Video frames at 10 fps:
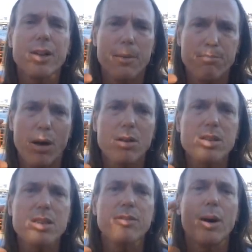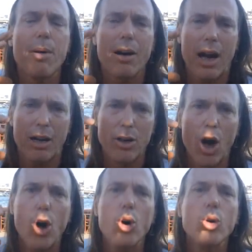compulsive about our
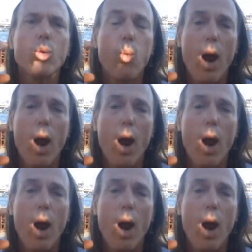own